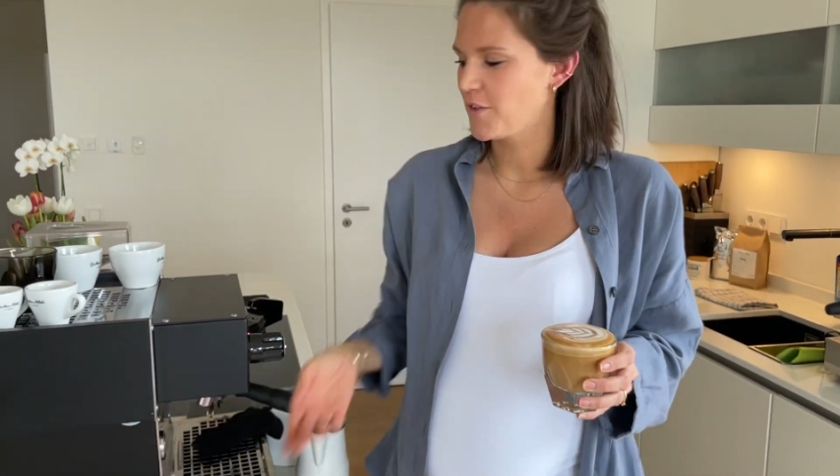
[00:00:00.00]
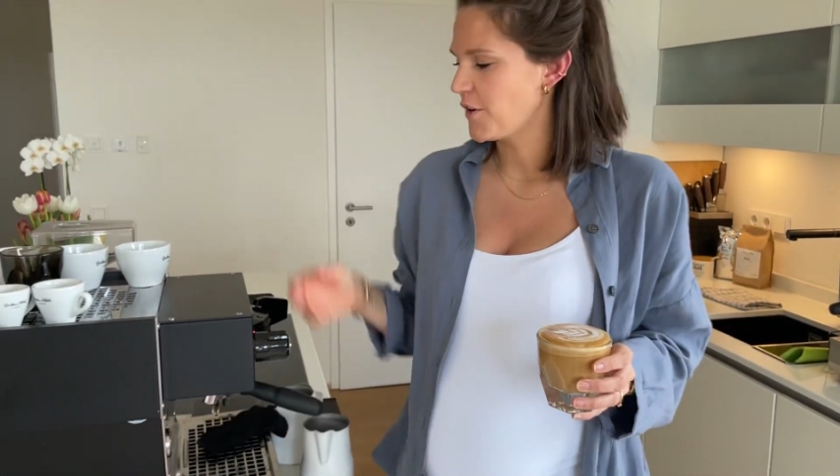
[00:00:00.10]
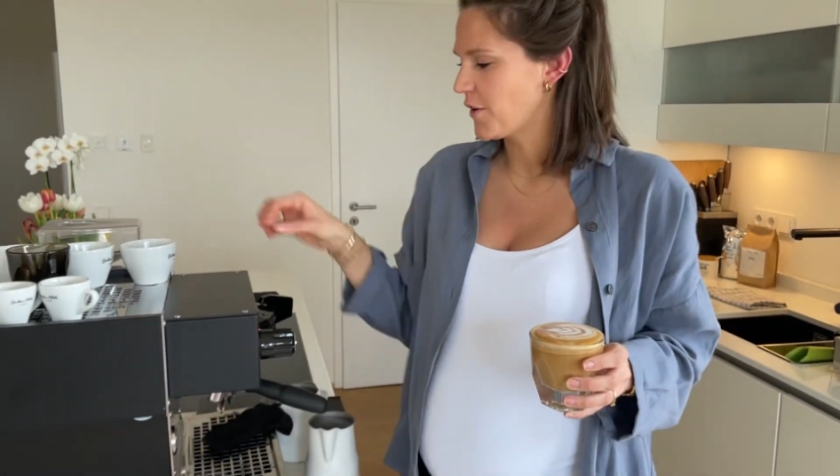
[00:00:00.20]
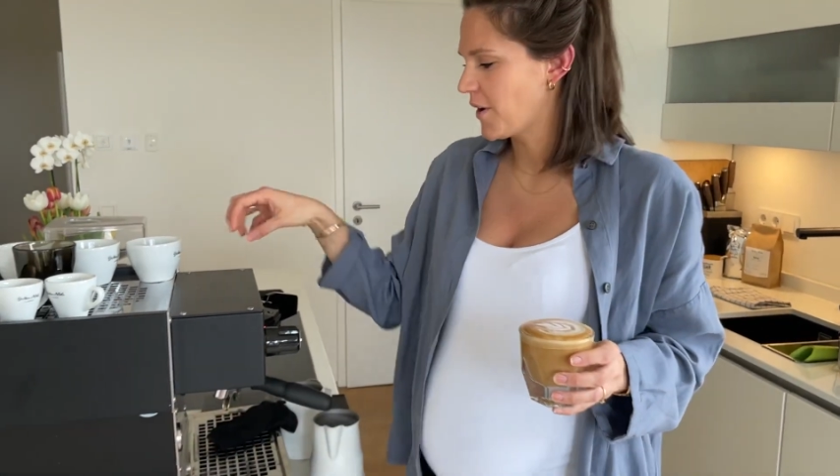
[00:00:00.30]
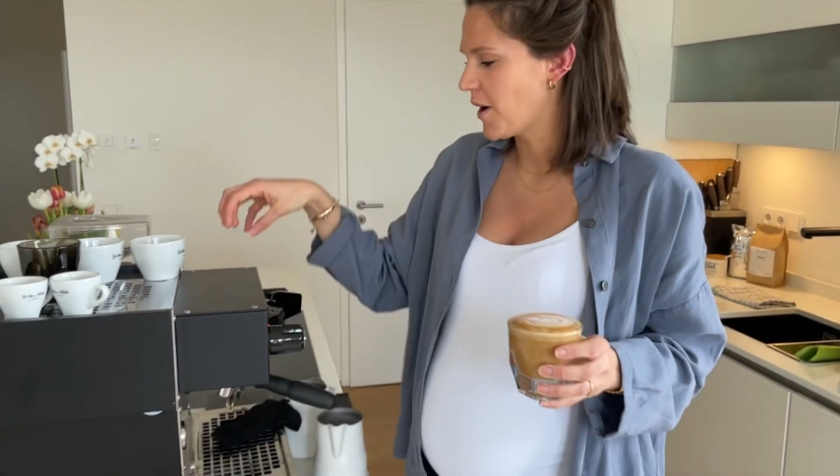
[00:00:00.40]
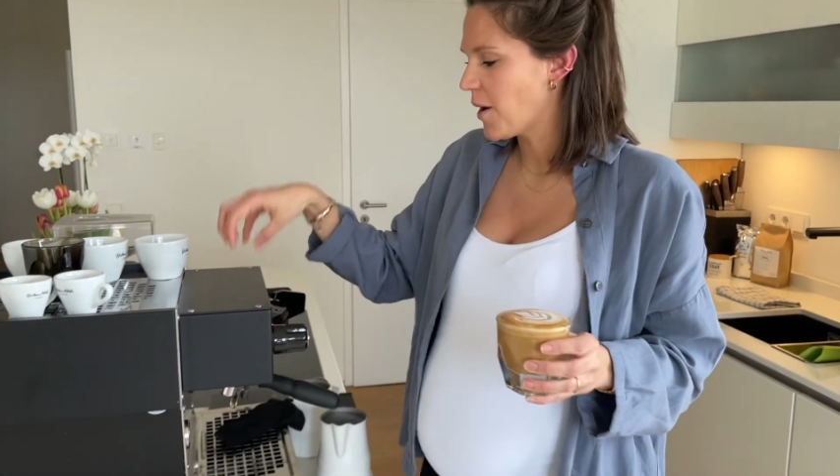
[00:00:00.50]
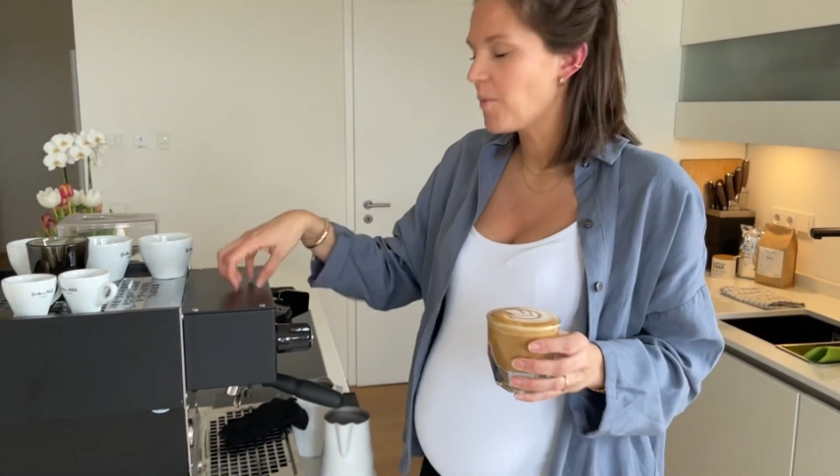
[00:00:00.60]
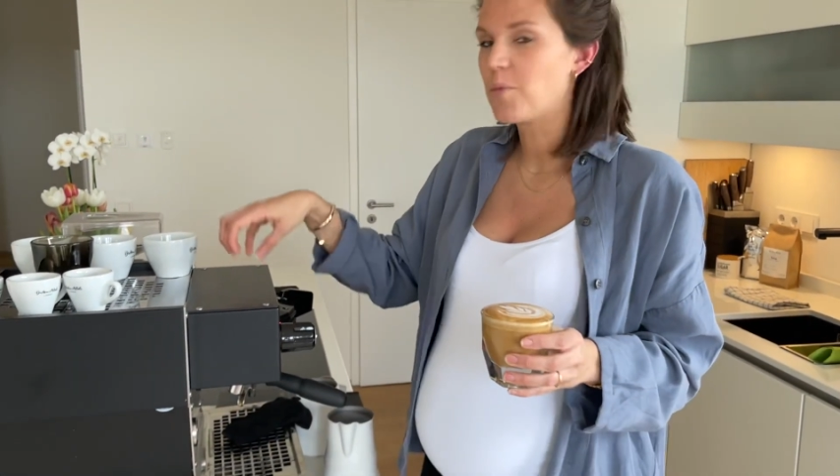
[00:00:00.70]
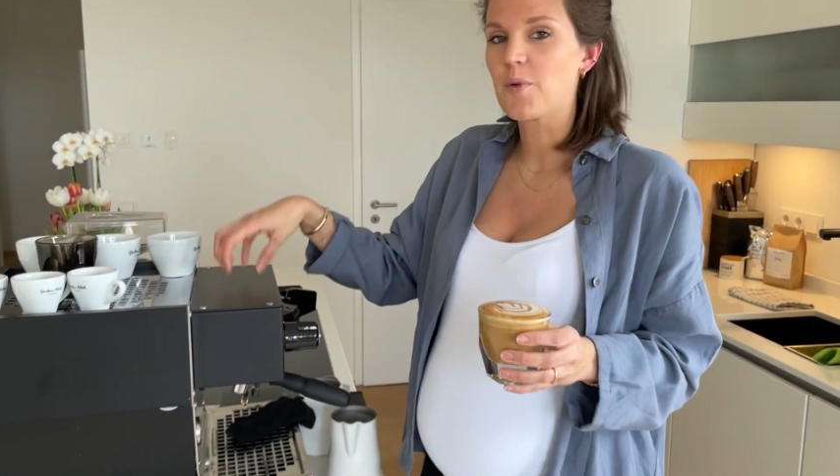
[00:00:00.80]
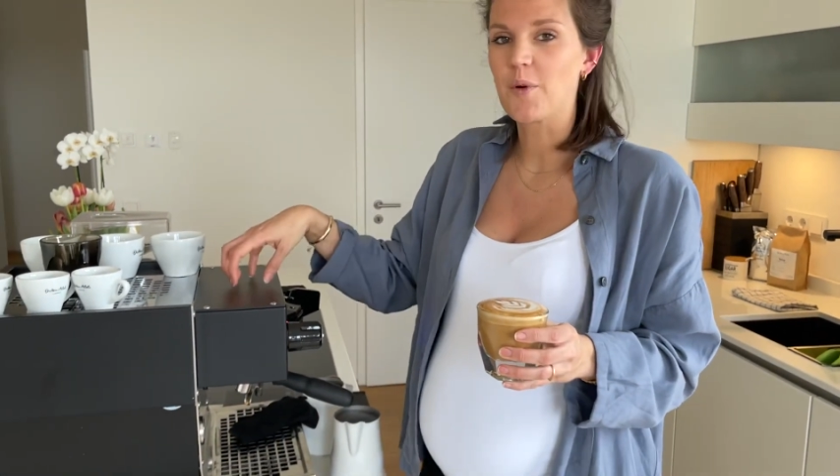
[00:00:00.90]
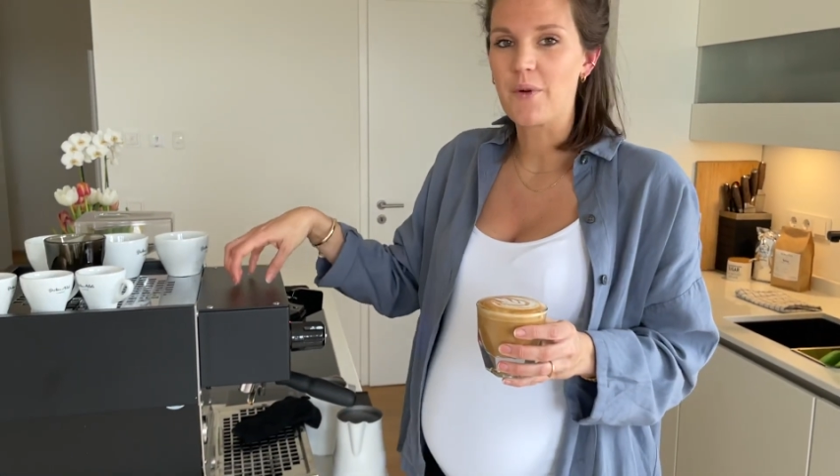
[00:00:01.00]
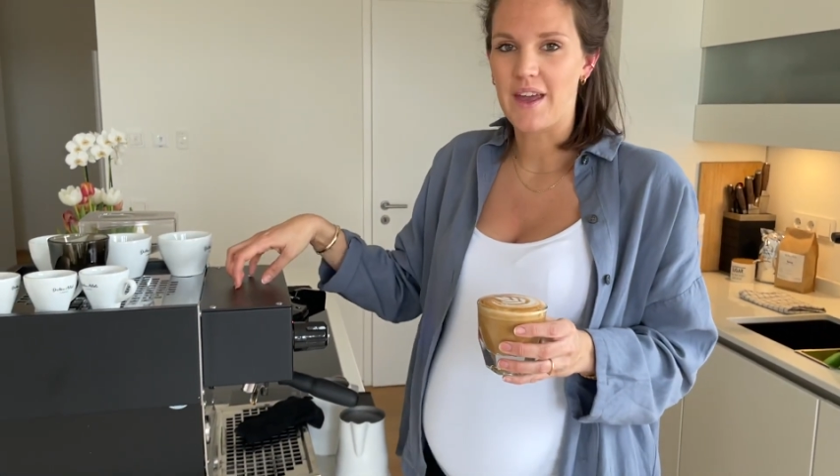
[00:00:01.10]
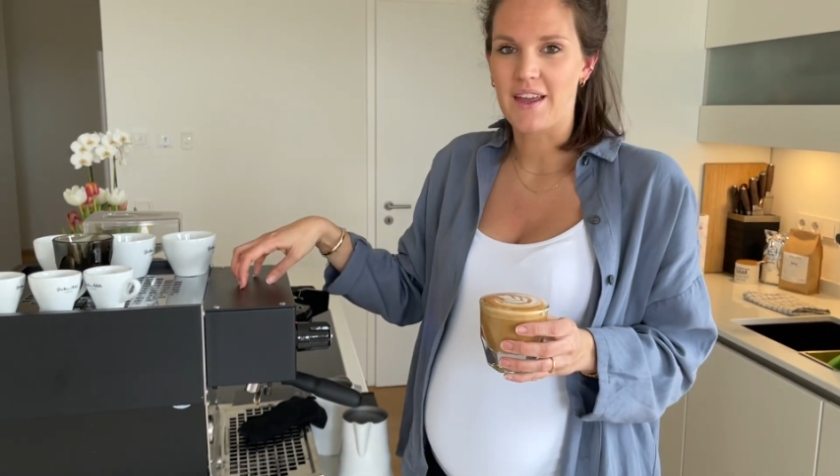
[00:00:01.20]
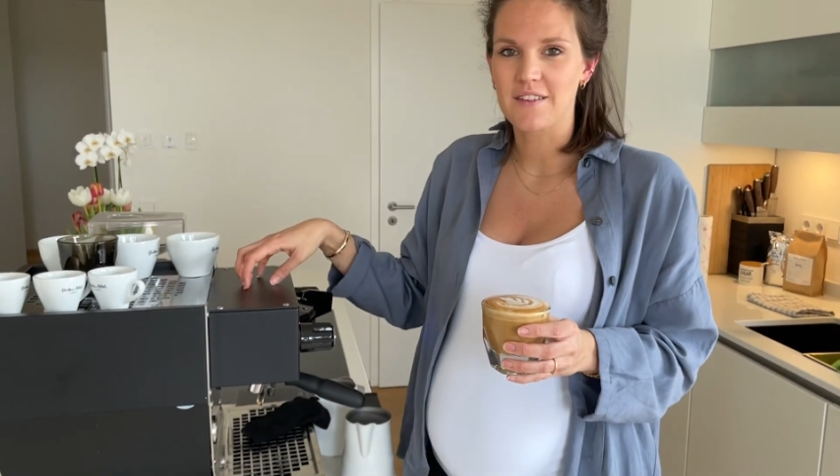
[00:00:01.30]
your brewing.